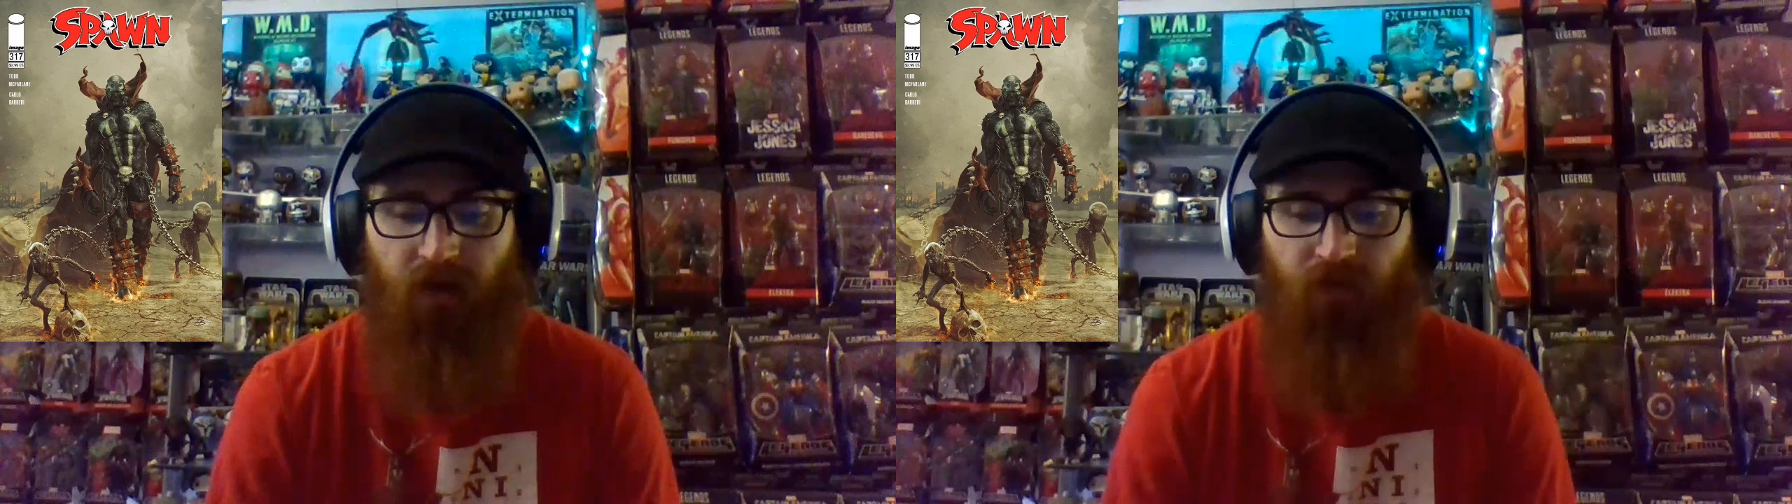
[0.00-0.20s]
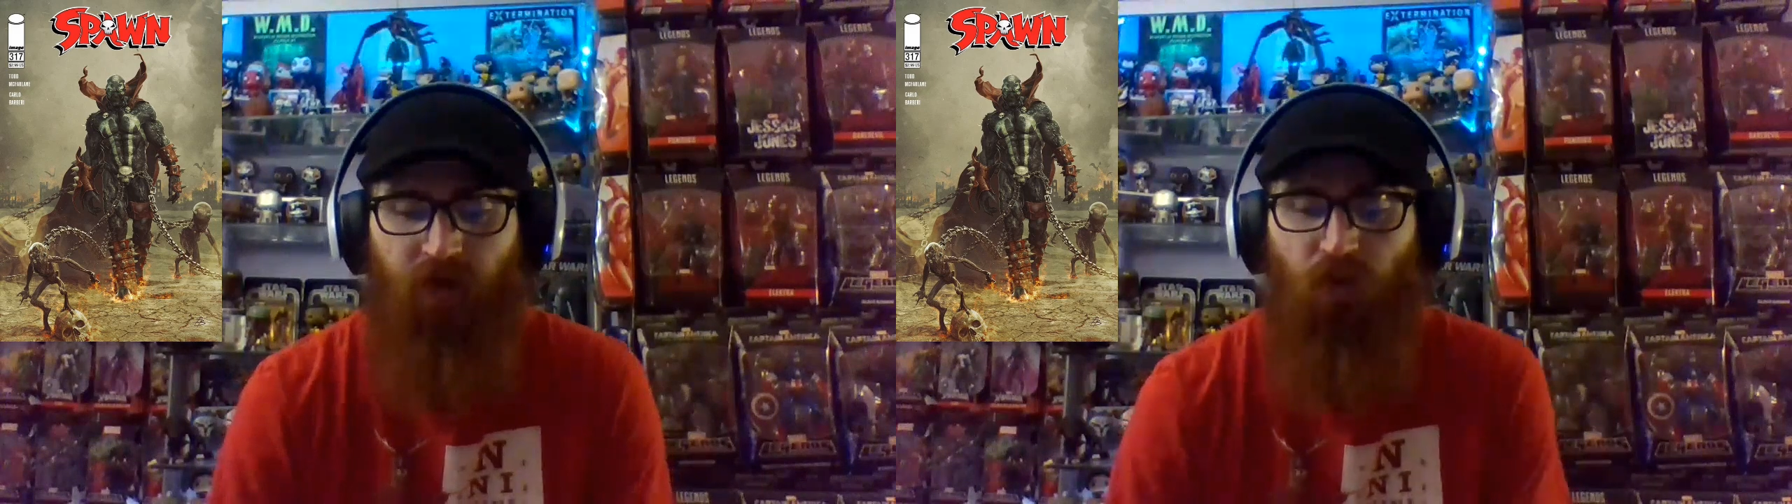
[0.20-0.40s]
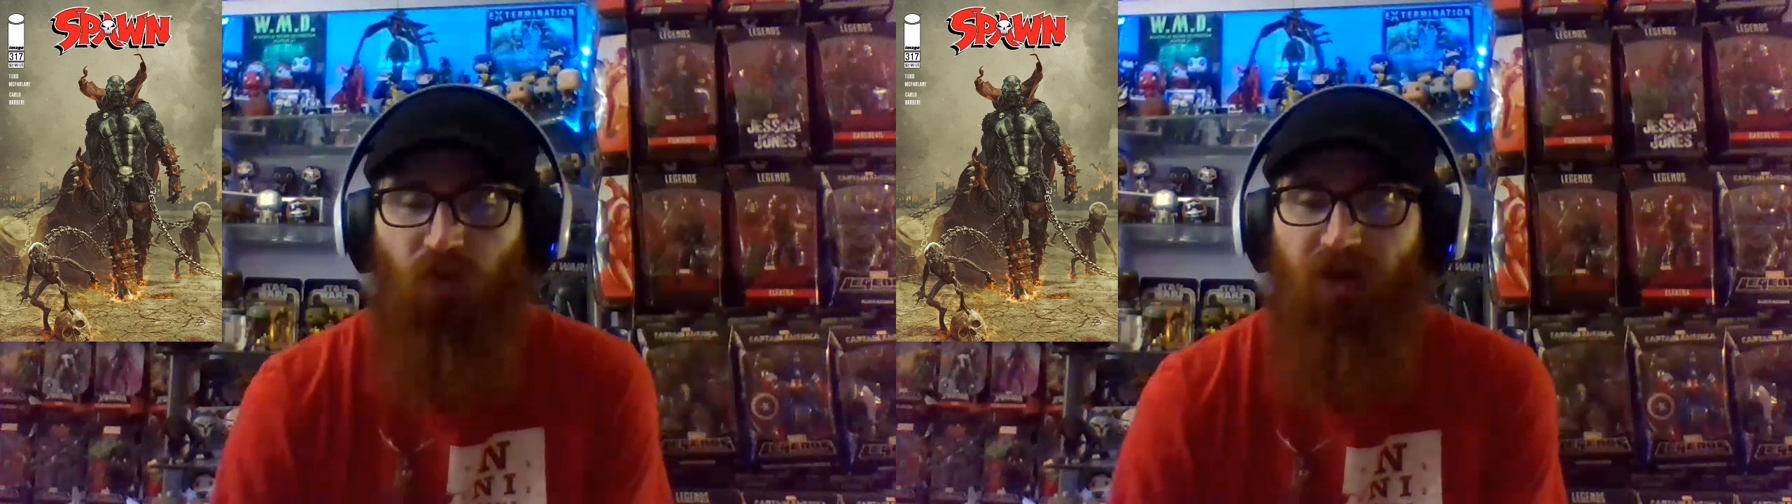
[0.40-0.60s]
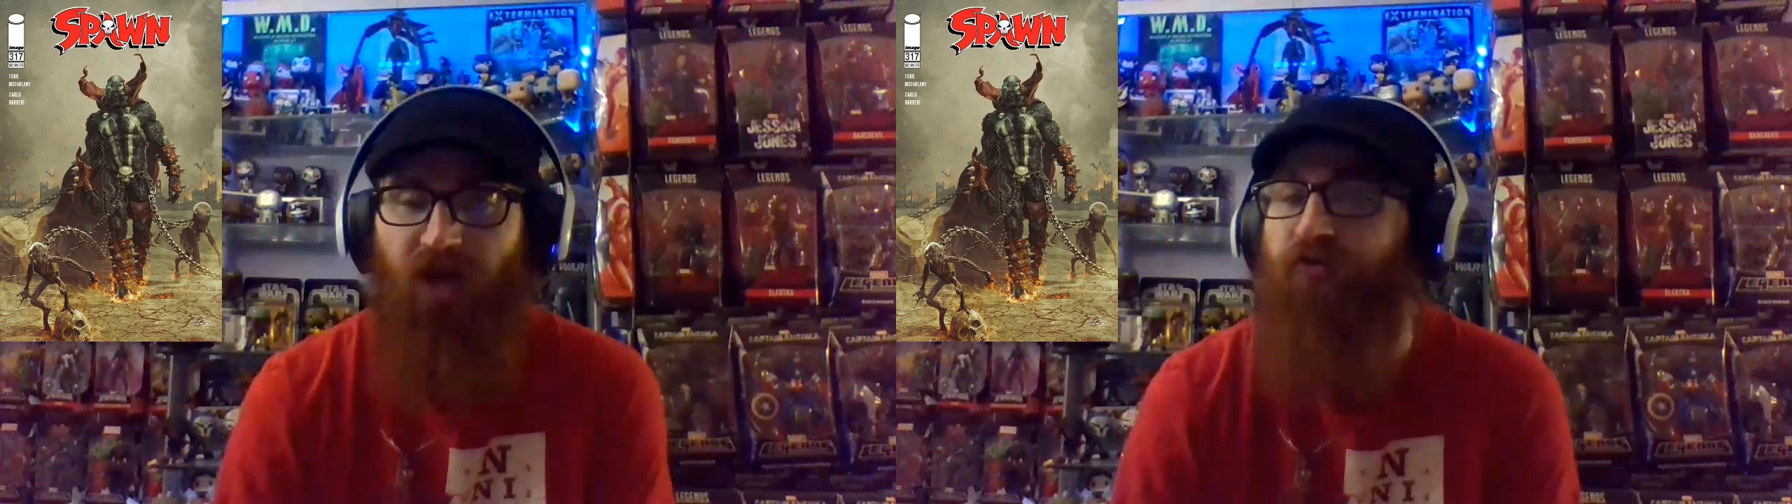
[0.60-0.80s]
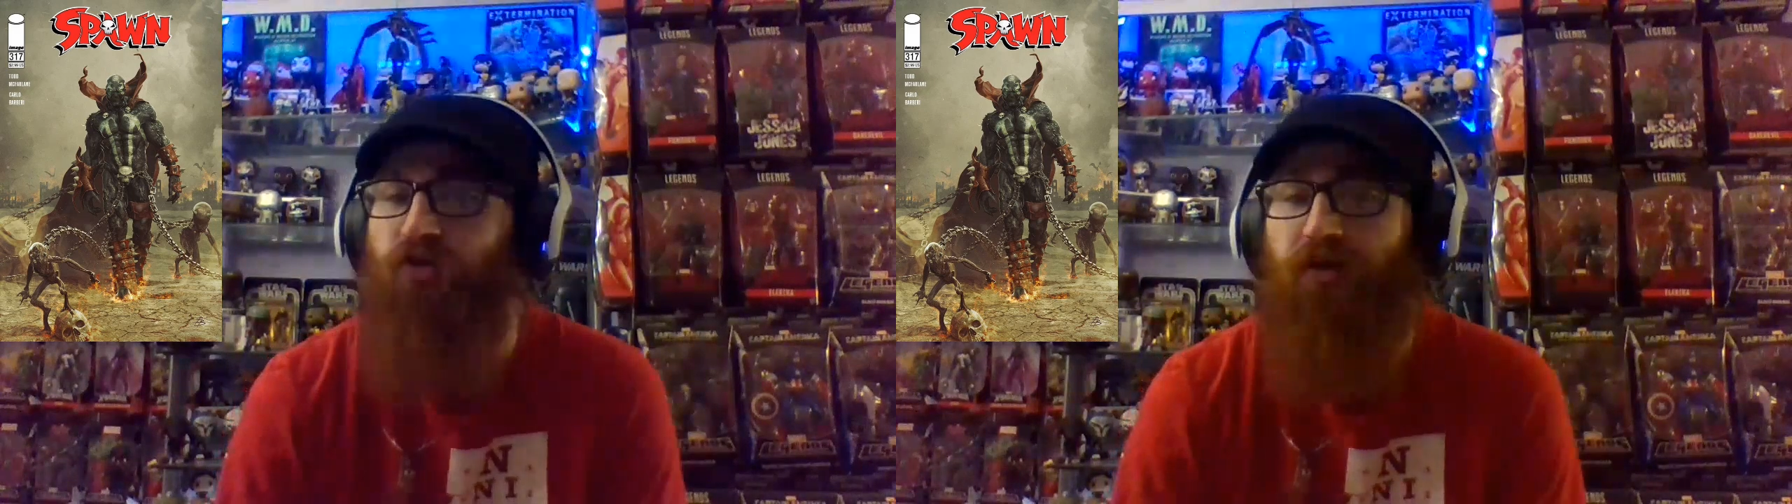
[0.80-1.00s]
they will
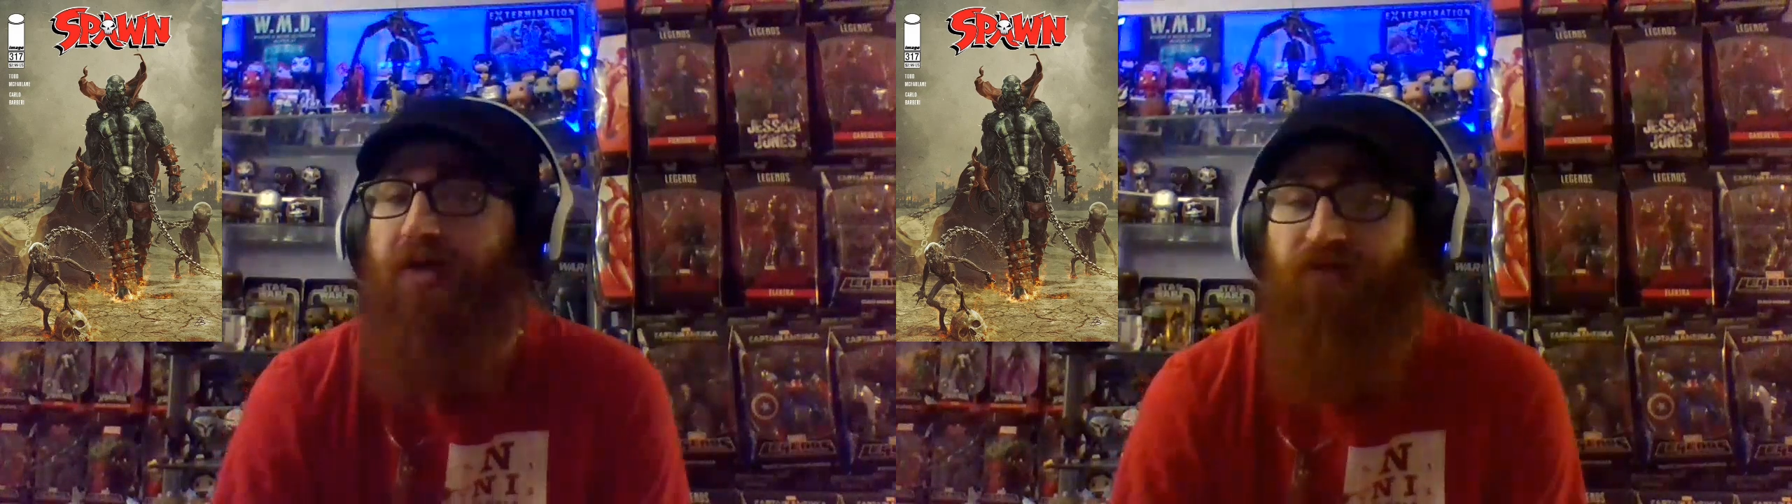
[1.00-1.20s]
never leave